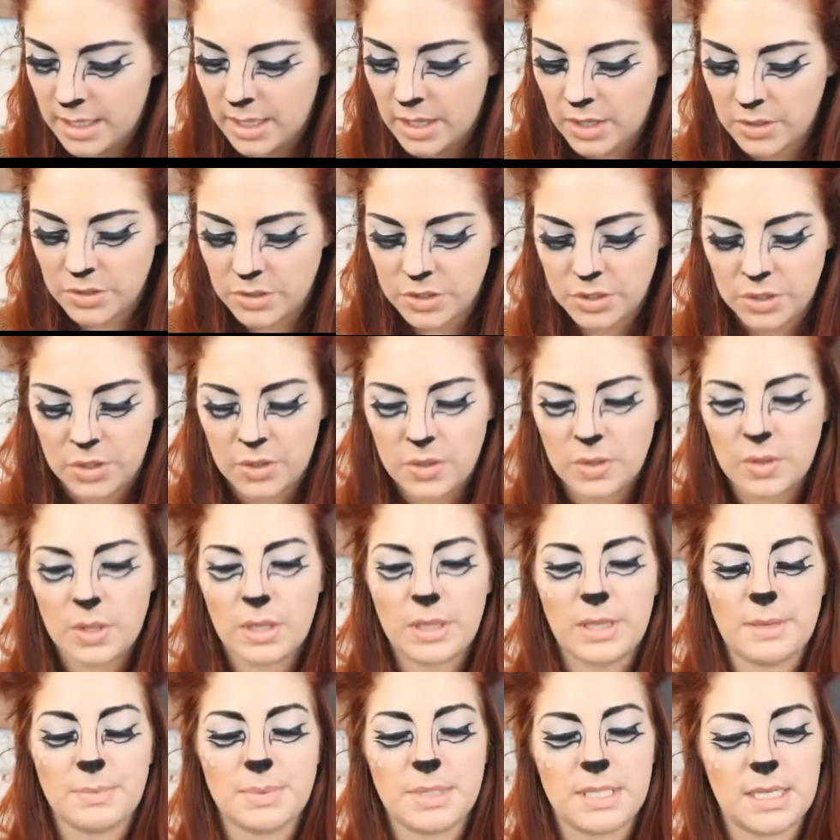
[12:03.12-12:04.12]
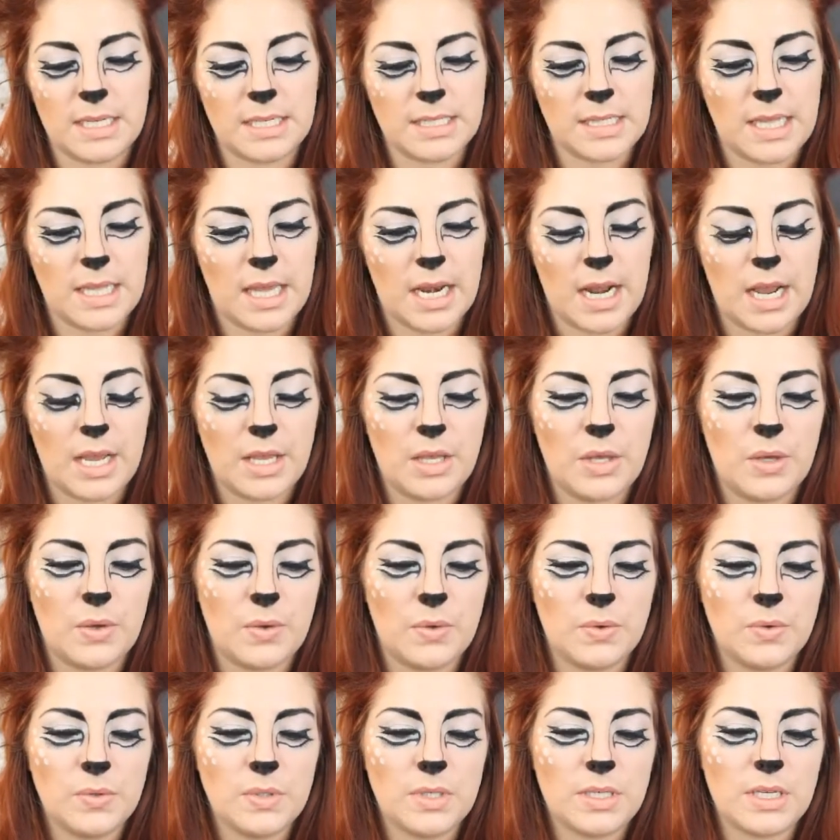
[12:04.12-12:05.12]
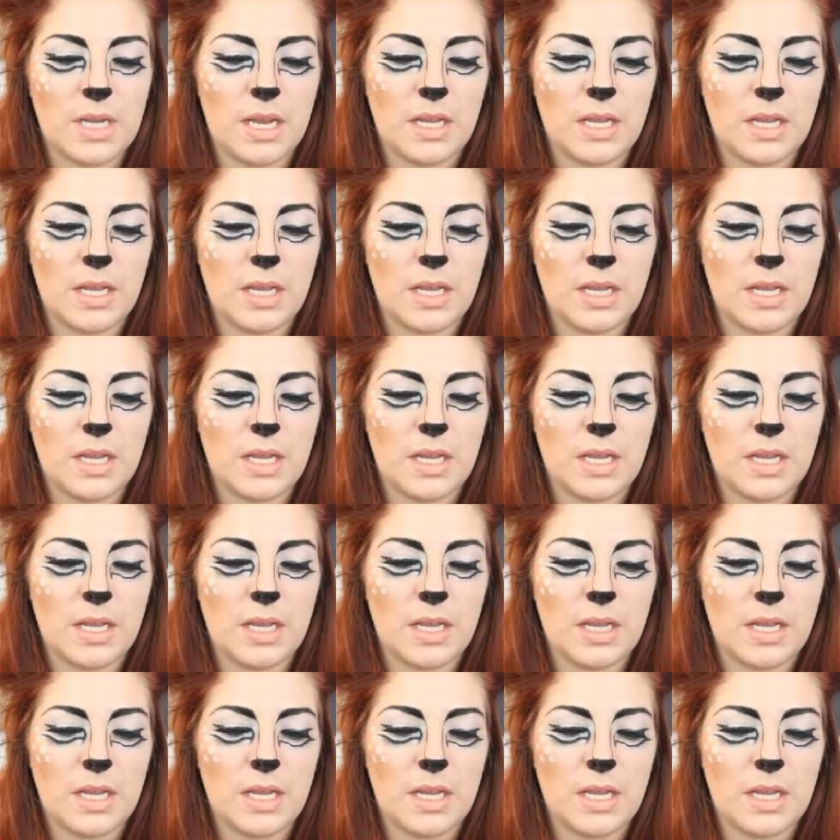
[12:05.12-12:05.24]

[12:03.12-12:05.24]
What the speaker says: I'll show you the lipsticks that I used.